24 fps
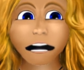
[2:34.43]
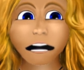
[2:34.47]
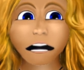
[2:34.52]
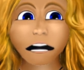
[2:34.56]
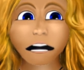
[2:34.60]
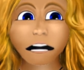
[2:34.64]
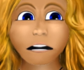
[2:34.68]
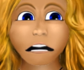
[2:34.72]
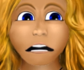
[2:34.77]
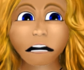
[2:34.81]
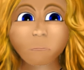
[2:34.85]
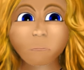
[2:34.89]

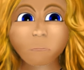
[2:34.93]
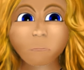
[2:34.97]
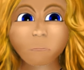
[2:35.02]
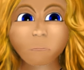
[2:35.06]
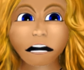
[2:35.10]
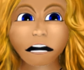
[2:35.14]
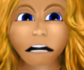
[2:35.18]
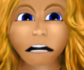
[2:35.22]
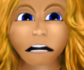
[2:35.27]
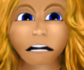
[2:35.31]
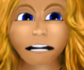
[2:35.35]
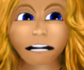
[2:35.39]
and then in
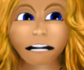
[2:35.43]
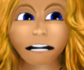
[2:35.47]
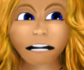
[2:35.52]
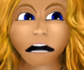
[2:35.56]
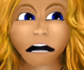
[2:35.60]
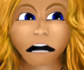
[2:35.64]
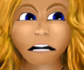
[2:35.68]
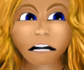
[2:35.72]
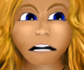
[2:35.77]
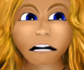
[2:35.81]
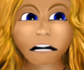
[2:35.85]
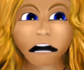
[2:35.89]
some
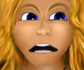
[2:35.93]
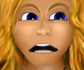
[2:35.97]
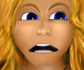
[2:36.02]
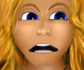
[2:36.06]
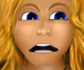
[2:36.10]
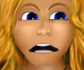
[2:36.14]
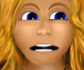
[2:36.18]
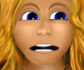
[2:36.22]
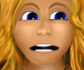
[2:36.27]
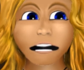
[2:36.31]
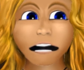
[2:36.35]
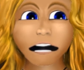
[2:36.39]
hotel.
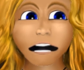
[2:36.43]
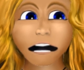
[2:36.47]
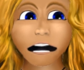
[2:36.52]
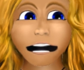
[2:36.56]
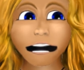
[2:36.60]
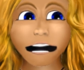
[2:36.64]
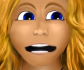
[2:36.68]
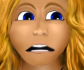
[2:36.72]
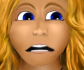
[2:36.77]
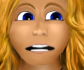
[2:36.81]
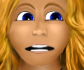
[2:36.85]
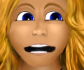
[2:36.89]
And then they're
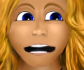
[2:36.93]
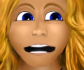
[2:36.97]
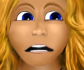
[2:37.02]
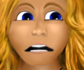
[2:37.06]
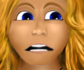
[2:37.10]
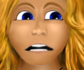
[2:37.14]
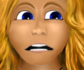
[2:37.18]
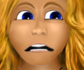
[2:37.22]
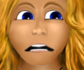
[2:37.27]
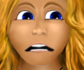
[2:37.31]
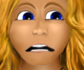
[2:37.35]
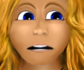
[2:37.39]
out on the
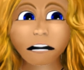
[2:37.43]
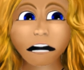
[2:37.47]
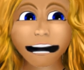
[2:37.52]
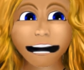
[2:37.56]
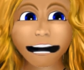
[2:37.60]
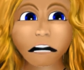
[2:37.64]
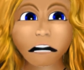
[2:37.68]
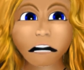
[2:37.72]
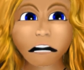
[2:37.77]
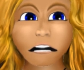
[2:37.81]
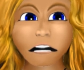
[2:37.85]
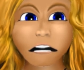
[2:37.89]
street buying
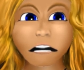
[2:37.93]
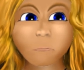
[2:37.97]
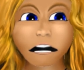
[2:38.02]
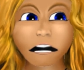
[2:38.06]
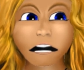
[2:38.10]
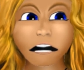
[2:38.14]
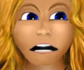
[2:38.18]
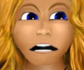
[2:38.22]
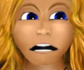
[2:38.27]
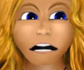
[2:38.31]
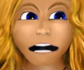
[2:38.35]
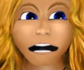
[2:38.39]
smack,
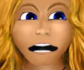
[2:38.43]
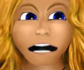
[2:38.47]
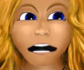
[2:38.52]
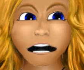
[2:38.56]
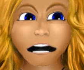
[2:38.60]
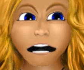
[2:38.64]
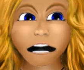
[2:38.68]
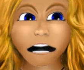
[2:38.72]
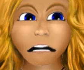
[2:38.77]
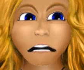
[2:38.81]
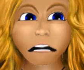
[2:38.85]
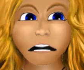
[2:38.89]

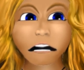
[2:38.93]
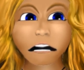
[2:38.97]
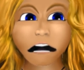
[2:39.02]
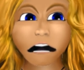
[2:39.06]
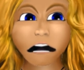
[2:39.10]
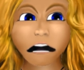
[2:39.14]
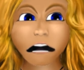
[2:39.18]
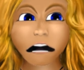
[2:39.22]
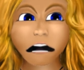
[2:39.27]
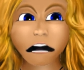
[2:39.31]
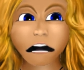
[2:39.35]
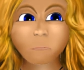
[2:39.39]

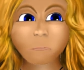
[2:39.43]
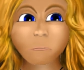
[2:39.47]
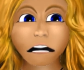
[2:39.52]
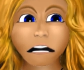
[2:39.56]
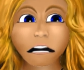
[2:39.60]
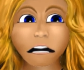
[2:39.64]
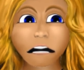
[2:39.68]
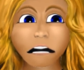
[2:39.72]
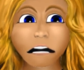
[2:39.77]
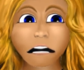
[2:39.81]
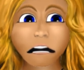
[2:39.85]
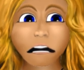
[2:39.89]
and by then
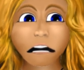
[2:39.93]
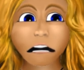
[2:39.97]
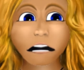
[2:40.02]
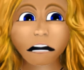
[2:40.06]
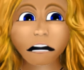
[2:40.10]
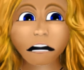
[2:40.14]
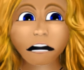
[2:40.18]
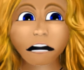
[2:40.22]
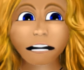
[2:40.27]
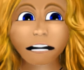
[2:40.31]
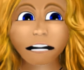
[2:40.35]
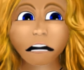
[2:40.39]
it's way
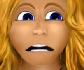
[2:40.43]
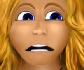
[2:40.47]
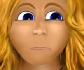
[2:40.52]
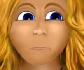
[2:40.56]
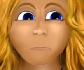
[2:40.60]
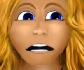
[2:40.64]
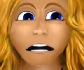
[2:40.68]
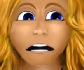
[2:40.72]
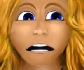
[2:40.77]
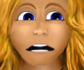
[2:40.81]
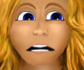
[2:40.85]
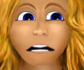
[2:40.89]
past their
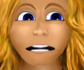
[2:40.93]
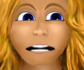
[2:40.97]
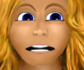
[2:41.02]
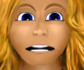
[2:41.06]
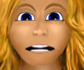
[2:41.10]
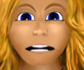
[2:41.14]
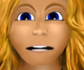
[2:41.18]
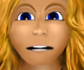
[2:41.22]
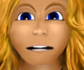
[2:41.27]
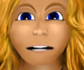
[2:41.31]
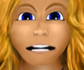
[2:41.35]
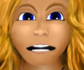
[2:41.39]
bedtime.
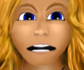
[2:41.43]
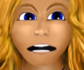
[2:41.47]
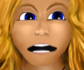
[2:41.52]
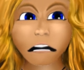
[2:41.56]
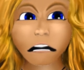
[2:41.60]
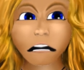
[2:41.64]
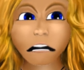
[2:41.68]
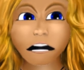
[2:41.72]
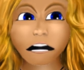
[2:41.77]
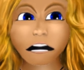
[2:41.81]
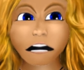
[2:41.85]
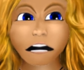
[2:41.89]

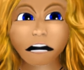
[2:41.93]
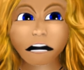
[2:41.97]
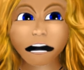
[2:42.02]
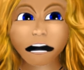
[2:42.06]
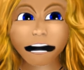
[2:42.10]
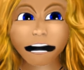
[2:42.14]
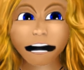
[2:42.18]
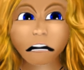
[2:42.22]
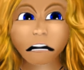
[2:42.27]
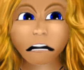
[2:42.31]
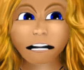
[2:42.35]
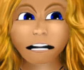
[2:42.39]
And
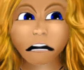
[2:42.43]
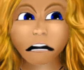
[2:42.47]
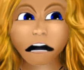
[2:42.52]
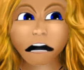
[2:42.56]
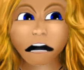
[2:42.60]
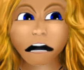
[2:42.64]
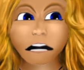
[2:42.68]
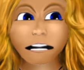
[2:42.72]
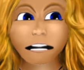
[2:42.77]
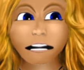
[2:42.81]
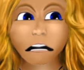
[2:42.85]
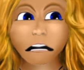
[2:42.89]
meanwhile, they
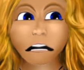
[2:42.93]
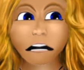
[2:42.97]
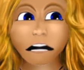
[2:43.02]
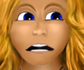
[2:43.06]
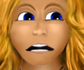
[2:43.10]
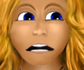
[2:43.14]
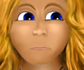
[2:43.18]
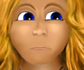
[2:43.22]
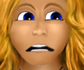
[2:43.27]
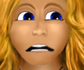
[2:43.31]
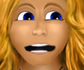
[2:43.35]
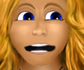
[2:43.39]
haven't had any meat
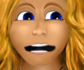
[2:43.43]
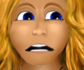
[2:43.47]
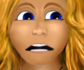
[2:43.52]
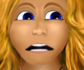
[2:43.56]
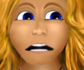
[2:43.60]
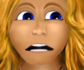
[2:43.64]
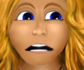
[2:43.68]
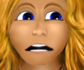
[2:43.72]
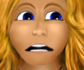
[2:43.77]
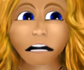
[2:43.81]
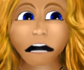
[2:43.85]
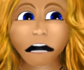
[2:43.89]
and potatoes
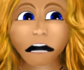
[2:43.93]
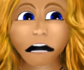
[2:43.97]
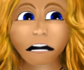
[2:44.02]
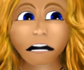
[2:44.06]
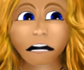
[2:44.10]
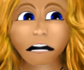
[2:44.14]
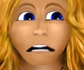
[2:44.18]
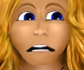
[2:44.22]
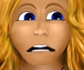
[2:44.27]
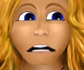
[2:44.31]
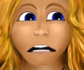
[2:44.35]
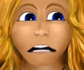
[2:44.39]
all day,
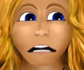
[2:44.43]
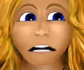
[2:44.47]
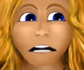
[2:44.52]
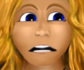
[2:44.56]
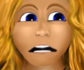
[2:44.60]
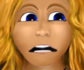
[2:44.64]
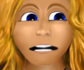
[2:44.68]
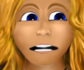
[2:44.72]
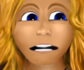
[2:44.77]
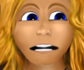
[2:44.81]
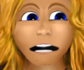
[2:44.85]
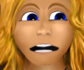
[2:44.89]
just
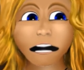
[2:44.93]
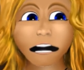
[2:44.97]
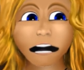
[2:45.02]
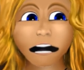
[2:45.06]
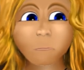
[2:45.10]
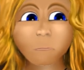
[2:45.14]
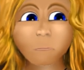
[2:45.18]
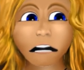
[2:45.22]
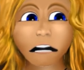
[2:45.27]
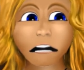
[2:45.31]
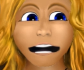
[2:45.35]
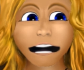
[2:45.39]
desserts. And that's
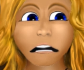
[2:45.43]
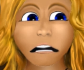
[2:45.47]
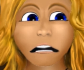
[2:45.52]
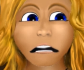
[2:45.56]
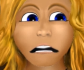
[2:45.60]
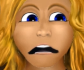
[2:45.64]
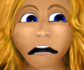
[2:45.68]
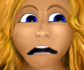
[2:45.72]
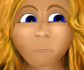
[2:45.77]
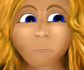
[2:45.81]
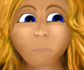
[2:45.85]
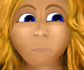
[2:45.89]
how
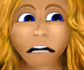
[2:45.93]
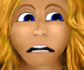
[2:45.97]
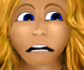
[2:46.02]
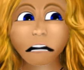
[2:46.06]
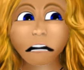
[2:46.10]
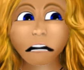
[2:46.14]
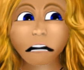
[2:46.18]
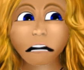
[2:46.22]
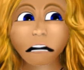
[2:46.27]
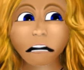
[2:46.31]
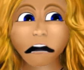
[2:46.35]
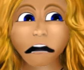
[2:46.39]

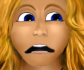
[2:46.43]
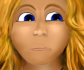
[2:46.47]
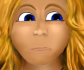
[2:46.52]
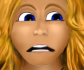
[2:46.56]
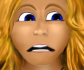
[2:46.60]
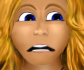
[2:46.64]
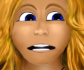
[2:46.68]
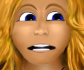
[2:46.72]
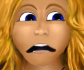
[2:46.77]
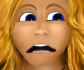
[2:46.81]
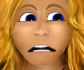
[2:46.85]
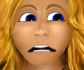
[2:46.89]
you
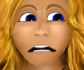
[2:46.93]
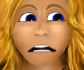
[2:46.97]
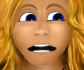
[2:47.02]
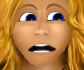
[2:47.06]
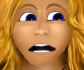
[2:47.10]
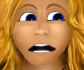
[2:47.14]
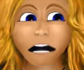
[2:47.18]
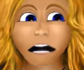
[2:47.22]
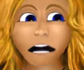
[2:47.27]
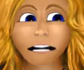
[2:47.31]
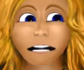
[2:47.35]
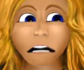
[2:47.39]
breed
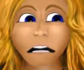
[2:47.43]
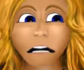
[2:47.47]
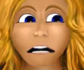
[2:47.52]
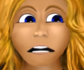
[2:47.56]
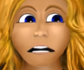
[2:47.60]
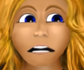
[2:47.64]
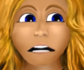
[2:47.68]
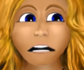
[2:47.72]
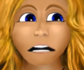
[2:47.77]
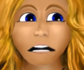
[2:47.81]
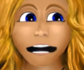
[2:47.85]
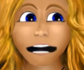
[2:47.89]

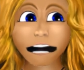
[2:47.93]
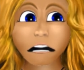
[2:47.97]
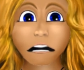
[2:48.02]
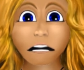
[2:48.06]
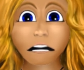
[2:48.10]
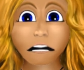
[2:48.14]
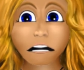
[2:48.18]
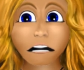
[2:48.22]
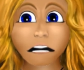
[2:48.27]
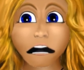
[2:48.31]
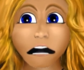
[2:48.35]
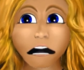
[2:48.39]
zombians and
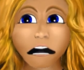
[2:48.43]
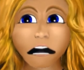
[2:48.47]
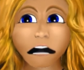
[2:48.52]
stuff.